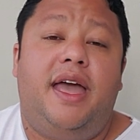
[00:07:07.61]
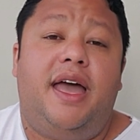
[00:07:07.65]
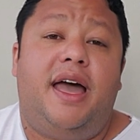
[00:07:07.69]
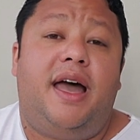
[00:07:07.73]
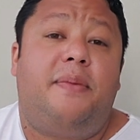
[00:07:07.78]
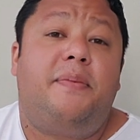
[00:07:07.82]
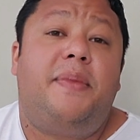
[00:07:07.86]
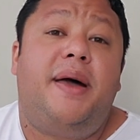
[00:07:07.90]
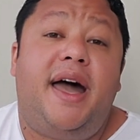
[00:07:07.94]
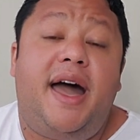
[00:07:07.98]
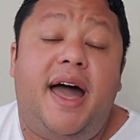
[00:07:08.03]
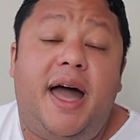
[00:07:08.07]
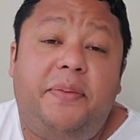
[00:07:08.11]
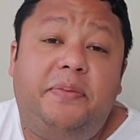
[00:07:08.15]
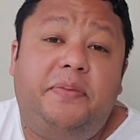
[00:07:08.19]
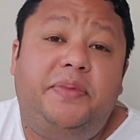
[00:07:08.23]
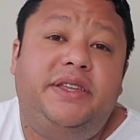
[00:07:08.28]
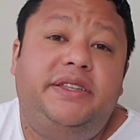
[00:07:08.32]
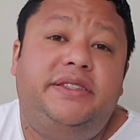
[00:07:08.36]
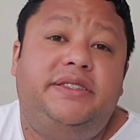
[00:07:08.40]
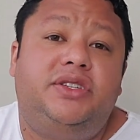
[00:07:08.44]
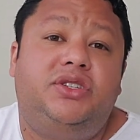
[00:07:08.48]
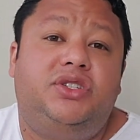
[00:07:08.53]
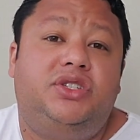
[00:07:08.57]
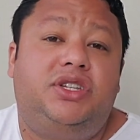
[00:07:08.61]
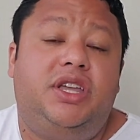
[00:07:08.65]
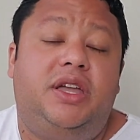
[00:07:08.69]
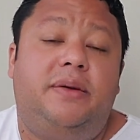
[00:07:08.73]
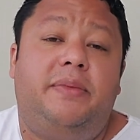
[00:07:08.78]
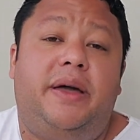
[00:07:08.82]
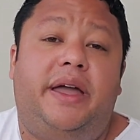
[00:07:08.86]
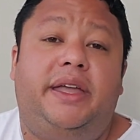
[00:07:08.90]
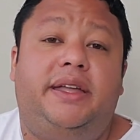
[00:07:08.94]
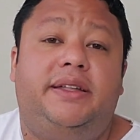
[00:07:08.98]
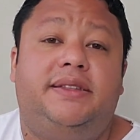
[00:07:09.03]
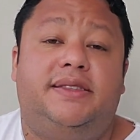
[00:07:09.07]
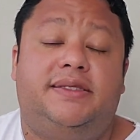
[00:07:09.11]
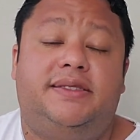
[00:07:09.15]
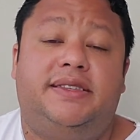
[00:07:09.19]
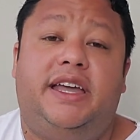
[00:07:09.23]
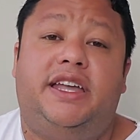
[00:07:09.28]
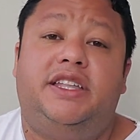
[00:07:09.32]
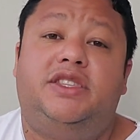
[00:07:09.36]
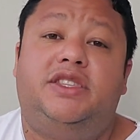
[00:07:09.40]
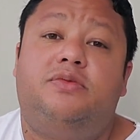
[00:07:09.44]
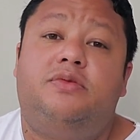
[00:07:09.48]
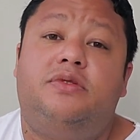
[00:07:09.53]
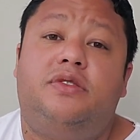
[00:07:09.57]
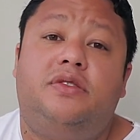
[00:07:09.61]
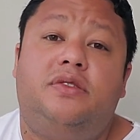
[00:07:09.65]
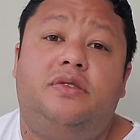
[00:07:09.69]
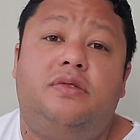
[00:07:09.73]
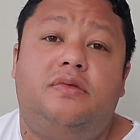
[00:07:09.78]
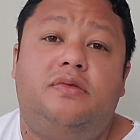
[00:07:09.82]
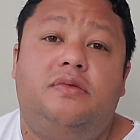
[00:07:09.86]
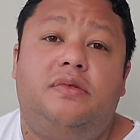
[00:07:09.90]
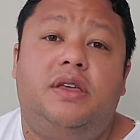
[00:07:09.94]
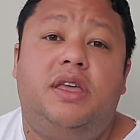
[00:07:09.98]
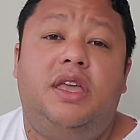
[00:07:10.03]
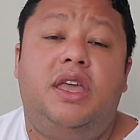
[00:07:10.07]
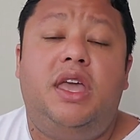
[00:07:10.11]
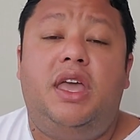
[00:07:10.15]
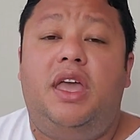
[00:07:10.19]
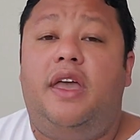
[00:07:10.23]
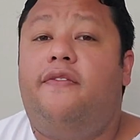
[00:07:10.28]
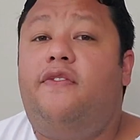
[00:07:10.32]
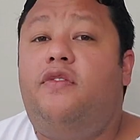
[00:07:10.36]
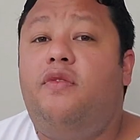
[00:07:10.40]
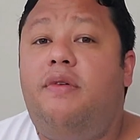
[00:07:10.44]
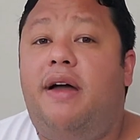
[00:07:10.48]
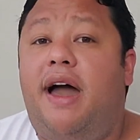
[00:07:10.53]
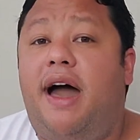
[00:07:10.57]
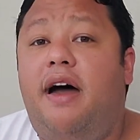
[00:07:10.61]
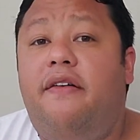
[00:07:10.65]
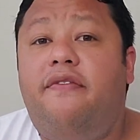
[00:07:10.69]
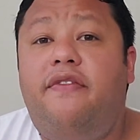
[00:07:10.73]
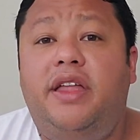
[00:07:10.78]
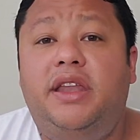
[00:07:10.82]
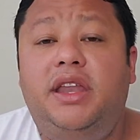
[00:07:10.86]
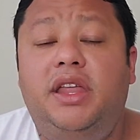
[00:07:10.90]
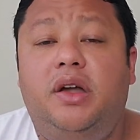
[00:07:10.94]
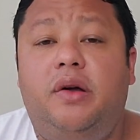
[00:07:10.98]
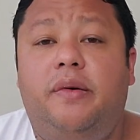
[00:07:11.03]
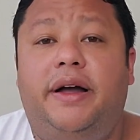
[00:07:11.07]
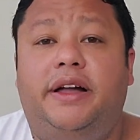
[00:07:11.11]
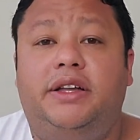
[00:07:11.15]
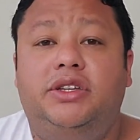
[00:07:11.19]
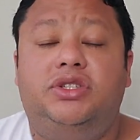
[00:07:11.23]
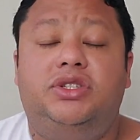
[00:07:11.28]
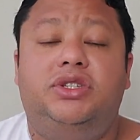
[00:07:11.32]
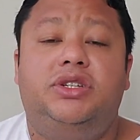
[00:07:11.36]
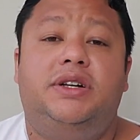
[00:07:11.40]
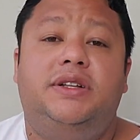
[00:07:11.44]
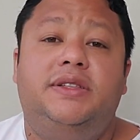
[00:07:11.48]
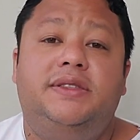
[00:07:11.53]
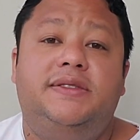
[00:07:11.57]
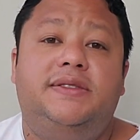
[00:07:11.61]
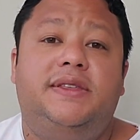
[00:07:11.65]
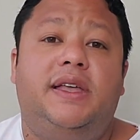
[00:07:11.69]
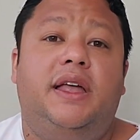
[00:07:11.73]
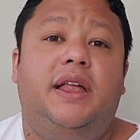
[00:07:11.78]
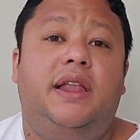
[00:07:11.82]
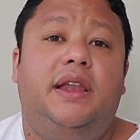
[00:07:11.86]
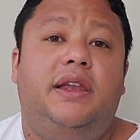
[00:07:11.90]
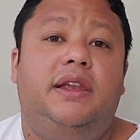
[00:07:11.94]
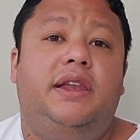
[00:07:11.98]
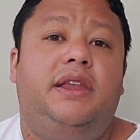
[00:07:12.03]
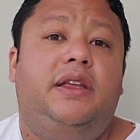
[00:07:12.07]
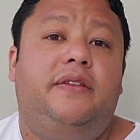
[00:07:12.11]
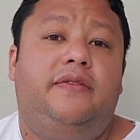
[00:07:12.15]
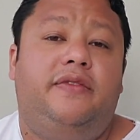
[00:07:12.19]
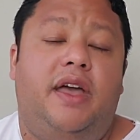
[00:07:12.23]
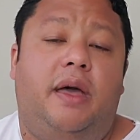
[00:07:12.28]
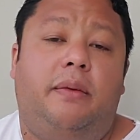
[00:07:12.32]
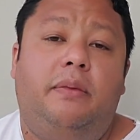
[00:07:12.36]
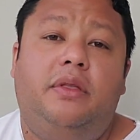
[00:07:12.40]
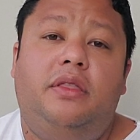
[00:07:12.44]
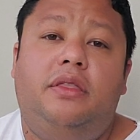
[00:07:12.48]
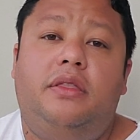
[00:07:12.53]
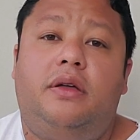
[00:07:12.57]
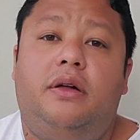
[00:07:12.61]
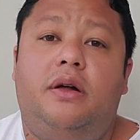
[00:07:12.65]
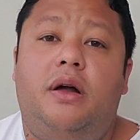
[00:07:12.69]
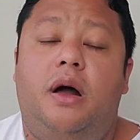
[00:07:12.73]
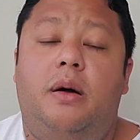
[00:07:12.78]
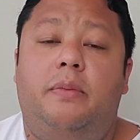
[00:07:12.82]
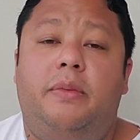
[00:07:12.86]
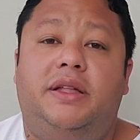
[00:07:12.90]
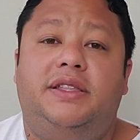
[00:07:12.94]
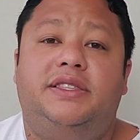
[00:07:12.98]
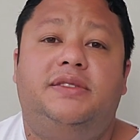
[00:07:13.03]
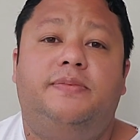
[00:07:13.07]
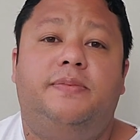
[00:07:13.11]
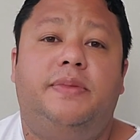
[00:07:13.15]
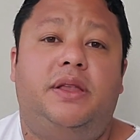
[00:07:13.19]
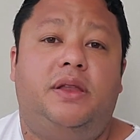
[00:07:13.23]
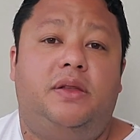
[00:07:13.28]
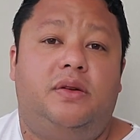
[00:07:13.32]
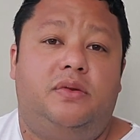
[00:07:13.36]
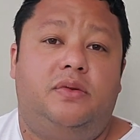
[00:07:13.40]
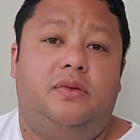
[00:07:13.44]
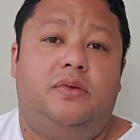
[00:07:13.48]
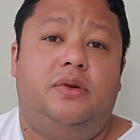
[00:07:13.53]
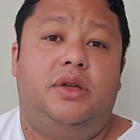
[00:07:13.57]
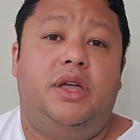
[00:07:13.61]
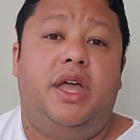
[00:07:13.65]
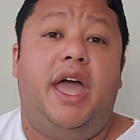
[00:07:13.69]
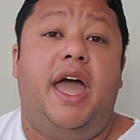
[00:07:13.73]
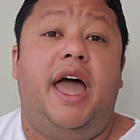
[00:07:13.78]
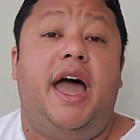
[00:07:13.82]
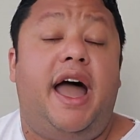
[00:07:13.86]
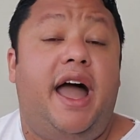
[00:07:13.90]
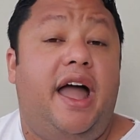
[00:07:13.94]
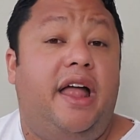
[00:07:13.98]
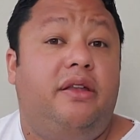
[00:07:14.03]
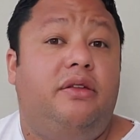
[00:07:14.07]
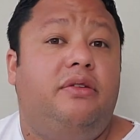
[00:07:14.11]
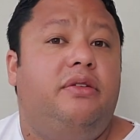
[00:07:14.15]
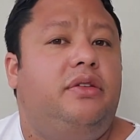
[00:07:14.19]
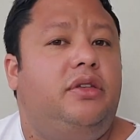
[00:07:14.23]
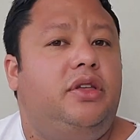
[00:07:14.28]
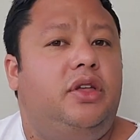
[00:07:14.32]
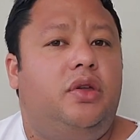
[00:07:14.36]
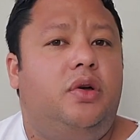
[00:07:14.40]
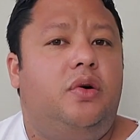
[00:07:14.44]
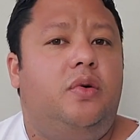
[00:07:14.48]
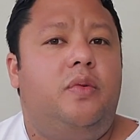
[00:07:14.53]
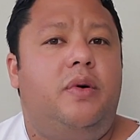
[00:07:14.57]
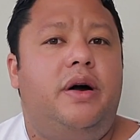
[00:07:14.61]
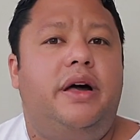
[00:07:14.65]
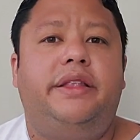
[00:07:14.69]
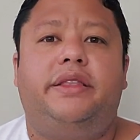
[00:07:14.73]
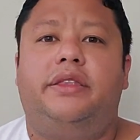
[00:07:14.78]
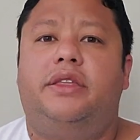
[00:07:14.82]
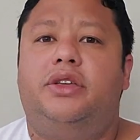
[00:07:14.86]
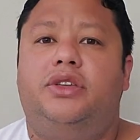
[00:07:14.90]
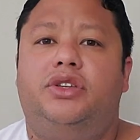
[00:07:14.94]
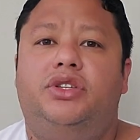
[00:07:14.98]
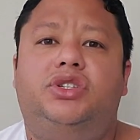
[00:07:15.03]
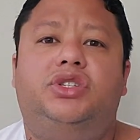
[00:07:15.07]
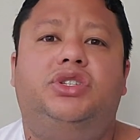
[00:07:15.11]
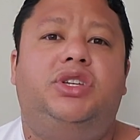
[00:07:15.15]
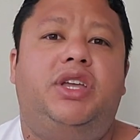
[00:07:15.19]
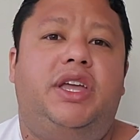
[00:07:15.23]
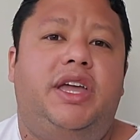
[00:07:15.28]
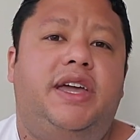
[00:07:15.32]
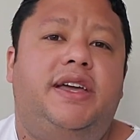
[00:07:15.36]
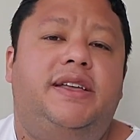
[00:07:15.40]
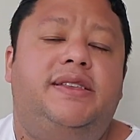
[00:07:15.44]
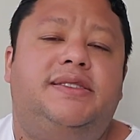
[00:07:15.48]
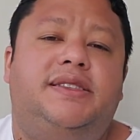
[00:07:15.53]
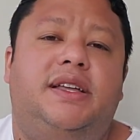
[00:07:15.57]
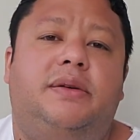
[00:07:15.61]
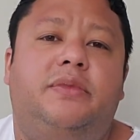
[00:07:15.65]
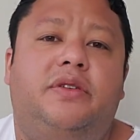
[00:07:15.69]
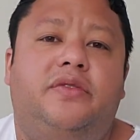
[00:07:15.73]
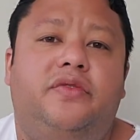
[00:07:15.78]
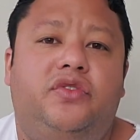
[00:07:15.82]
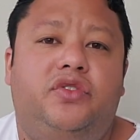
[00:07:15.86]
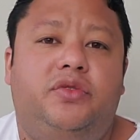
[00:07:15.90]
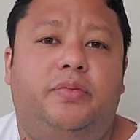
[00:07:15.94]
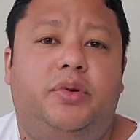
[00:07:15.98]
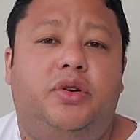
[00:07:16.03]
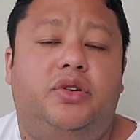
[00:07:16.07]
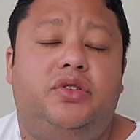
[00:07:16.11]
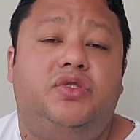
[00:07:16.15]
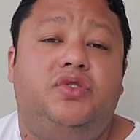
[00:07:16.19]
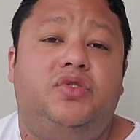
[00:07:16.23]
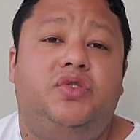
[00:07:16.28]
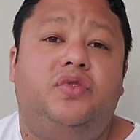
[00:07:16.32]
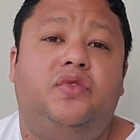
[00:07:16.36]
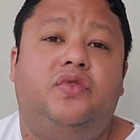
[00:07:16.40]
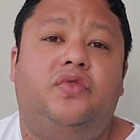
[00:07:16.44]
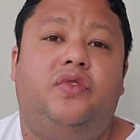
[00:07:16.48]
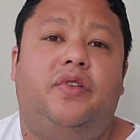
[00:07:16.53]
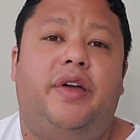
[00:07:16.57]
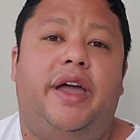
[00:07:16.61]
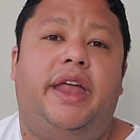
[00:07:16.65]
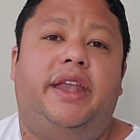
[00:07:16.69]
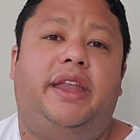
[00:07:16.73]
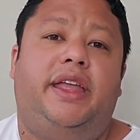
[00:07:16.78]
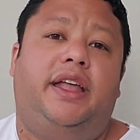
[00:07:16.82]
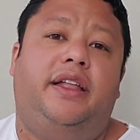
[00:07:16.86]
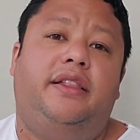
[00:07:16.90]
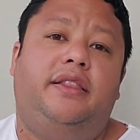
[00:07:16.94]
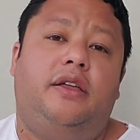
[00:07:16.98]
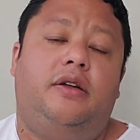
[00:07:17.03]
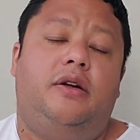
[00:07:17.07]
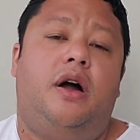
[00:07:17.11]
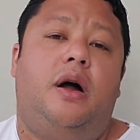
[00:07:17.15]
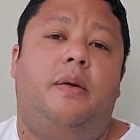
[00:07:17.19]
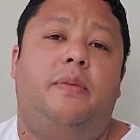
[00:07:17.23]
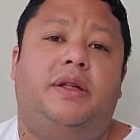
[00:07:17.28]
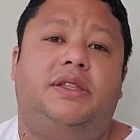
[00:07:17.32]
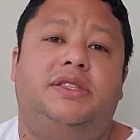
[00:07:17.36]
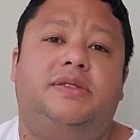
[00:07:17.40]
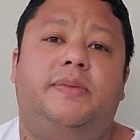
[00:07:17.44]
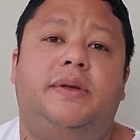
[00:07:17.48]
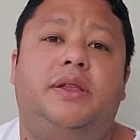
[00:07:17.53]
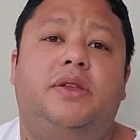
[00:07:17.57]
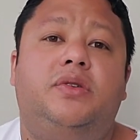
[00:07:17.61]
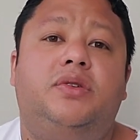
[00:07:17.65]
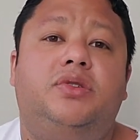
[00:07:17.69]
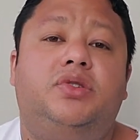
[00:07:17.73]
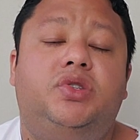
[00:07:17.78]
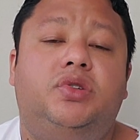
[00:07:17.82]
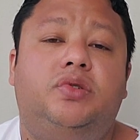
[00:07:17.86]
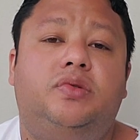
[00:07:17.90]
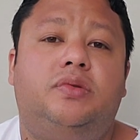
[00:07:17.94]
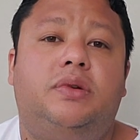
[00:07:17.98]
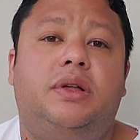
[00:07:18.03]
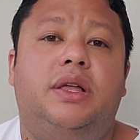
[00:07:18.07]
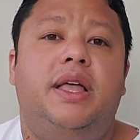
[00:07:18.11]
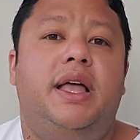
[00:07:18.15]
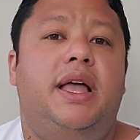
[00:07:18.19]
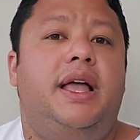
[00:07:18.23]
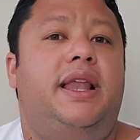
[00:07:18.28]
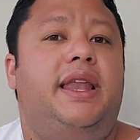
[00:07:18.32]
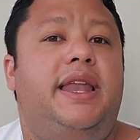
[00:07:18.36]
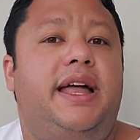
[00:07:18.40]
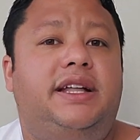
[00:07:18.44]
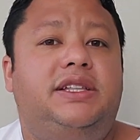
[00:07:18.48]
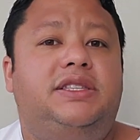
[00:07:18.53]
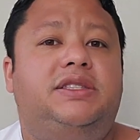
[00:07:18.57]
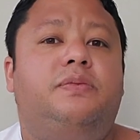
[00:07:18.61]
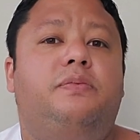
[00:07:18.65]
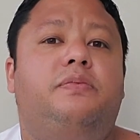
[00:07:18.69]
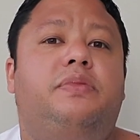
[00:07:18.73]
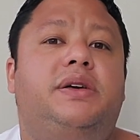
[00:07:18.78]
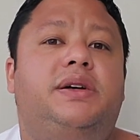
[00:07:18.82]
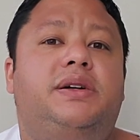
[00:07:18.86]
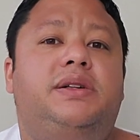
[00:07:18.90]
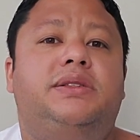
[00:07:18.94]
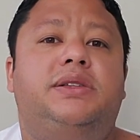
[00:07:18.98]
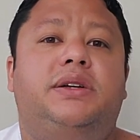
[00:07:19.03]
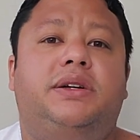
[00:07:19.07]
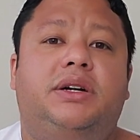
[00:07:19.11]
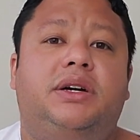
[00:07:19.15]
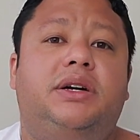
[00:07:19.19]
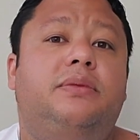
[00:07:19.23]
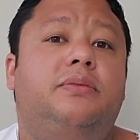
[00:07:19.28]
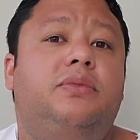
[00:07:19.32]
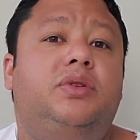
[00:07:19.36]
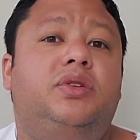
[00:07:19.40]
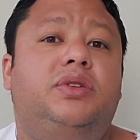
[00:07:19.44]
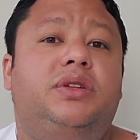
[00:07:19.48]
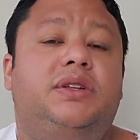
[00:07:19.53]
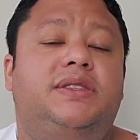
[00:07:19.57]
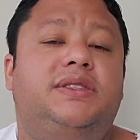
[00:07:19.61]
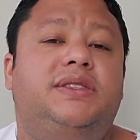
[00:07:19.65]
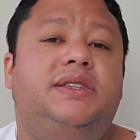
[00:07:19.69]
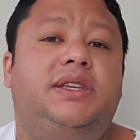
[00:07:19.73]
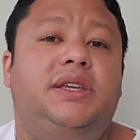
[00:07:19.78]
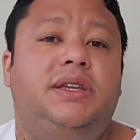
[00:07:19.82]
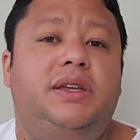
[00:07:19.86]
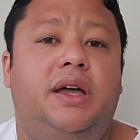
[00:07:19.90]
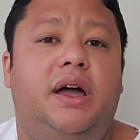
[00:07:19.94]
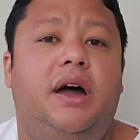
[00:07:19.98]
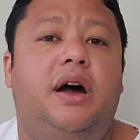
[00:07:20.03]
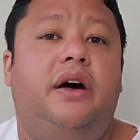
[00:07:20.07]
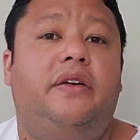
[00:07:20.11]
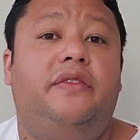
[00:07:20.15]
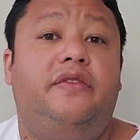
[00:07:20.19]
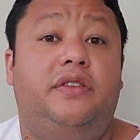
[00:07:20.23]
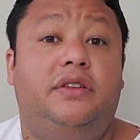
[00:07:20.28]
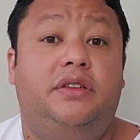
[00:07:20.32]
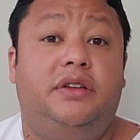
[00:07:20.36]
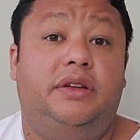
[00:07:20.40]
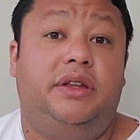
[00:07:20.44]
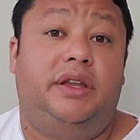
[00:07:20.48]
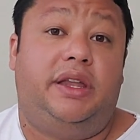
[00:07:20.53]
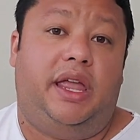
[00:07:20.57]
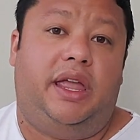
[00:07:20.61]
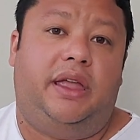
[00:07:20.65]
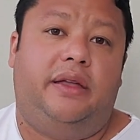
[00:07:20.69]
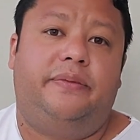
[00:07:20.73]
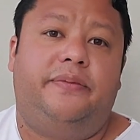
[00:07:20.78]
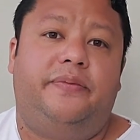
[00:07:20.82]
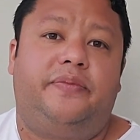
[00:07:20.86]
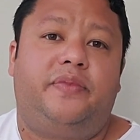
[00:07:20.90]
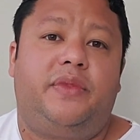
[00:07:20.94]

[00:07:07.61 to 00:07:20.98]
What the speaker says: I'm happy to share my insights with you. If you have any questions, leave them in the comments below. And you know what? Share some of these books you've read in the comments below too. Let's build a community of learning.